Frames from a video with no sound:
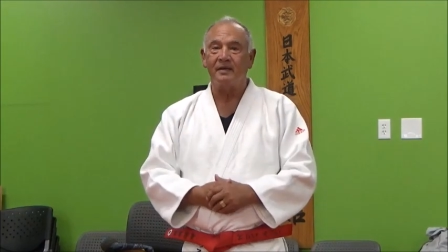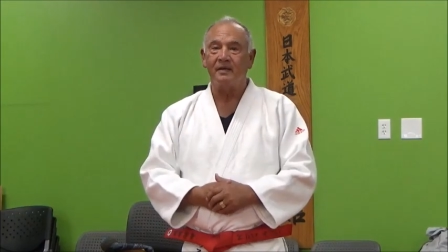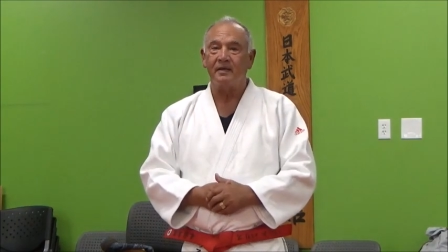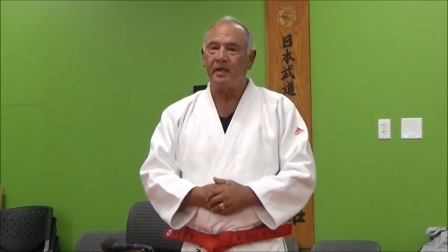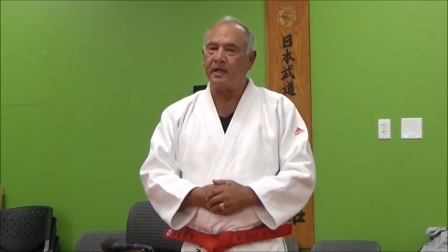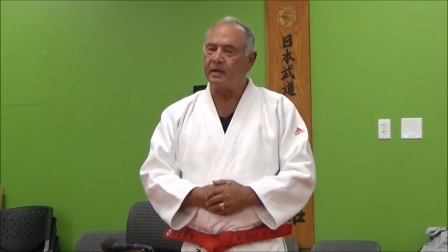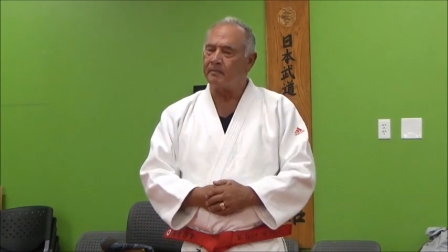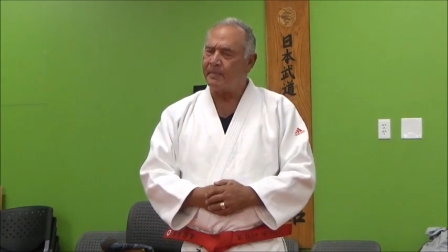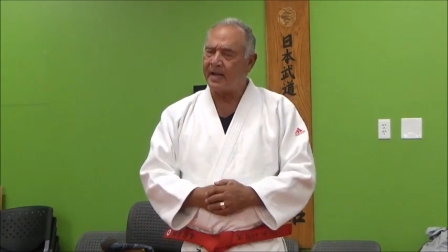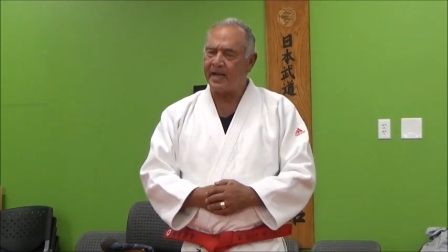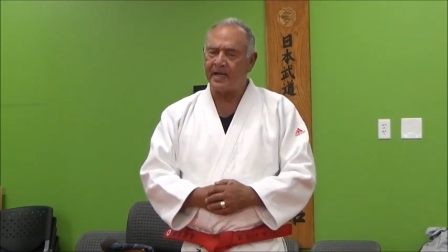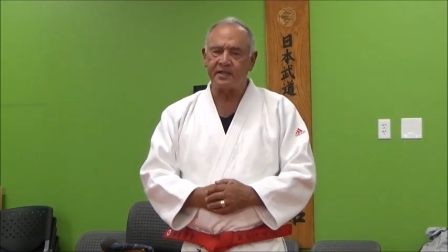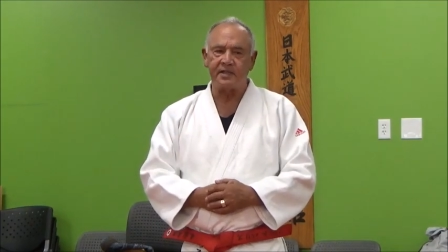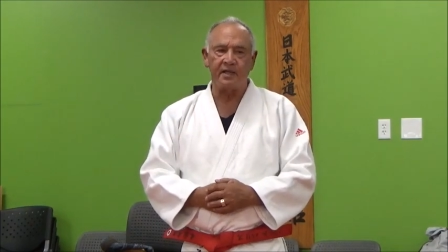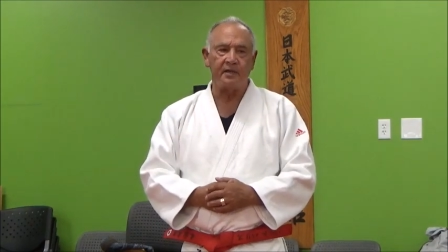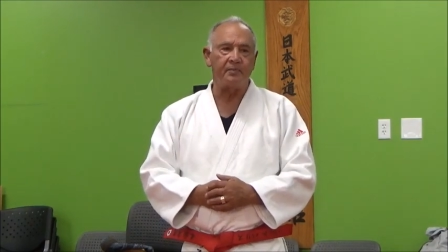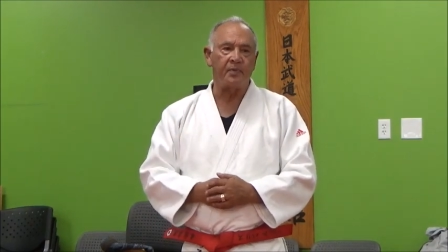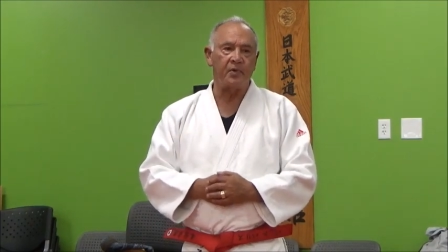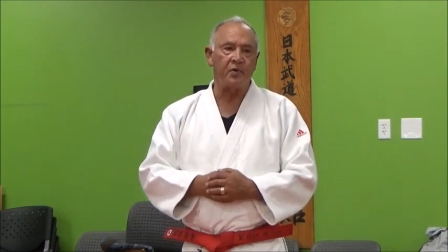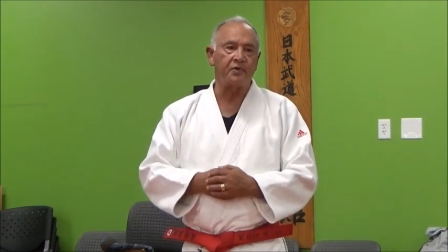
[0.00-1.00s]
an amazing
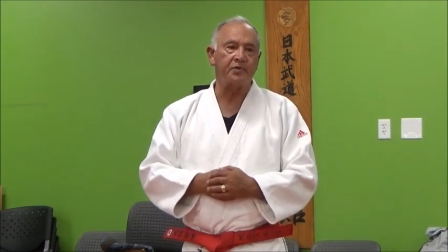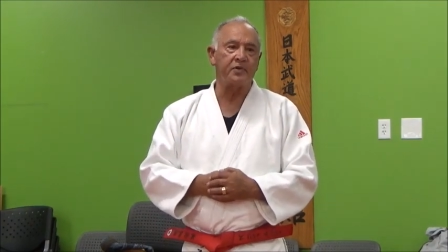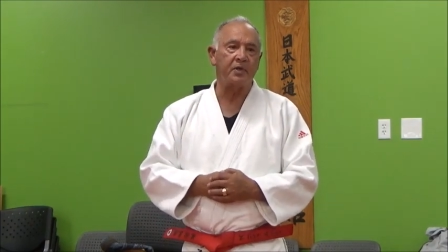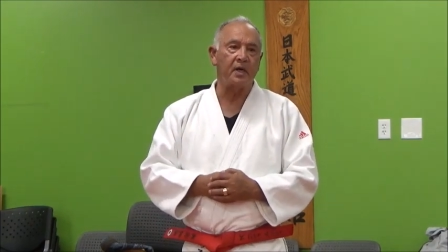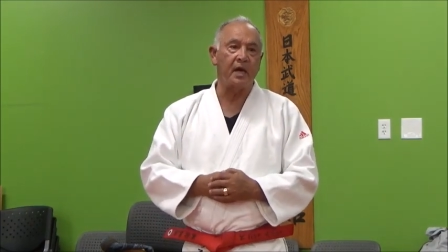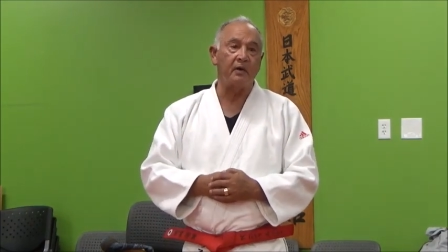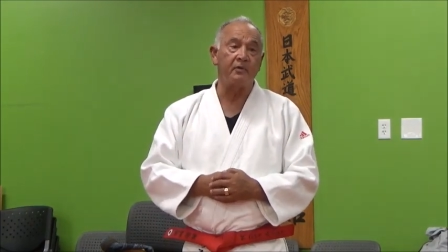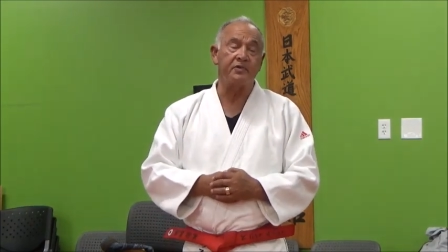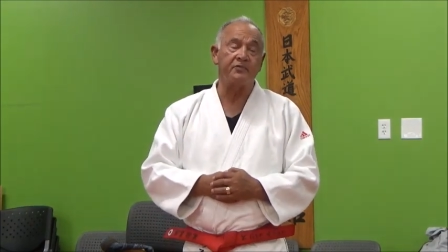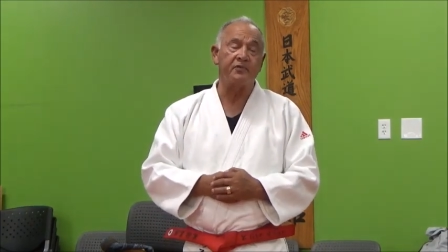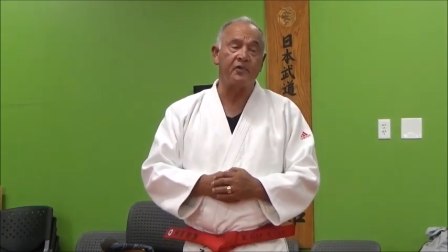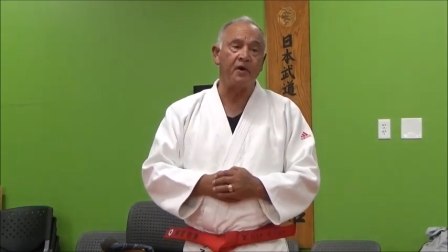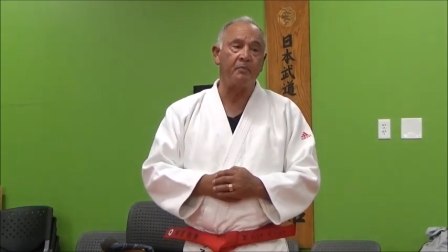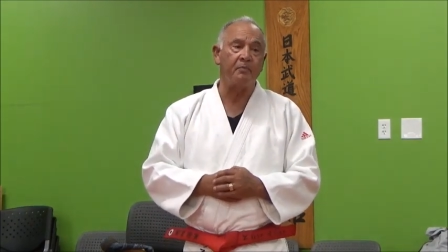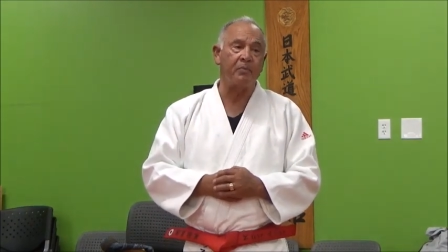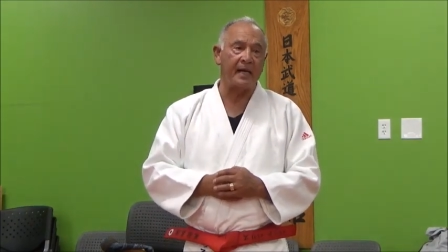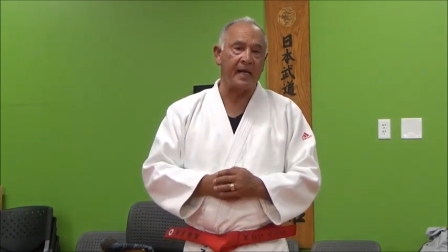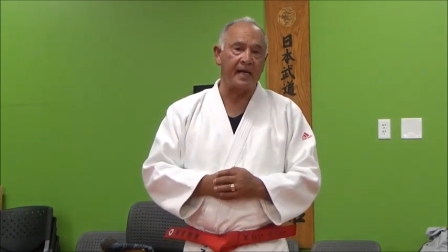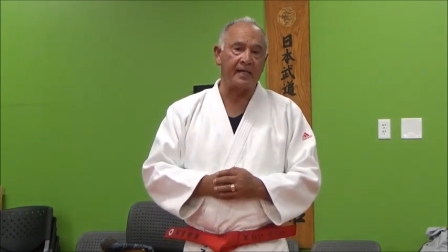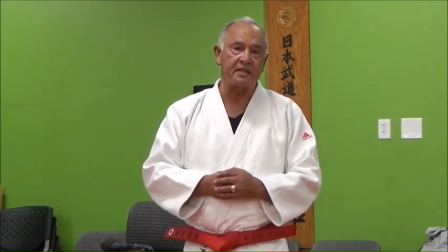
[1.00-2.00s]
person. I was very
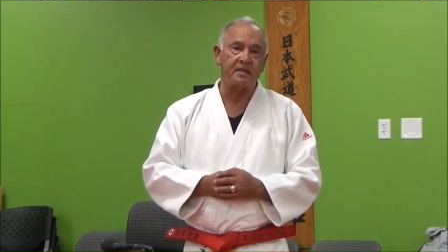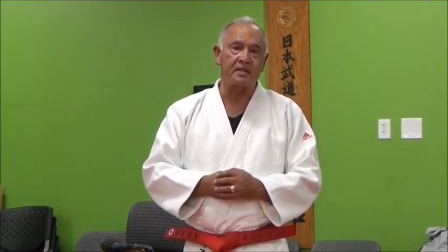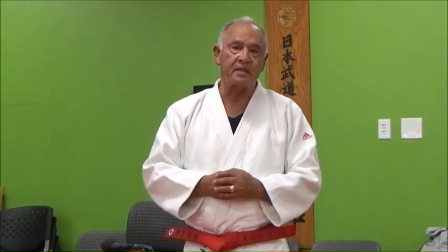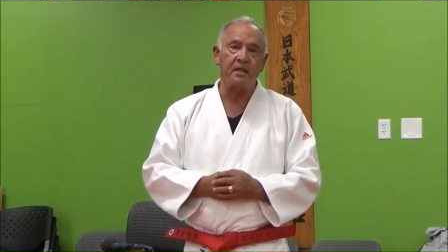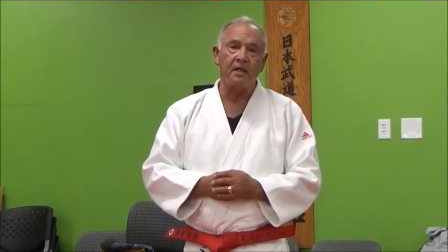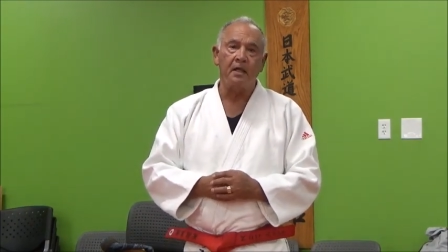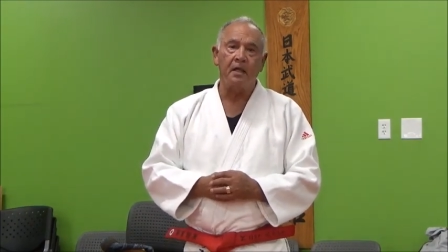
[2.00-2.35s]
blessed